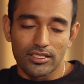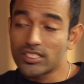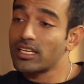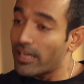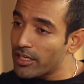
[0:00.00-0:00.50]

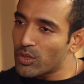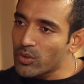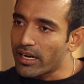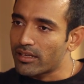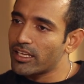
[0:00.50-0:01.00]
She said, can you
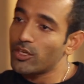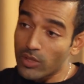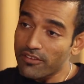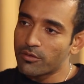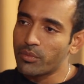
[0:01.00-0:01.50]
do that? Can you
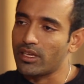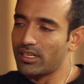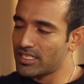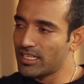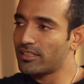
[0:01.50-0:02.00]
do that for
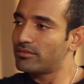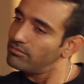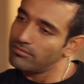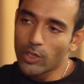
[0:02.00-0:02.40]
me? I said,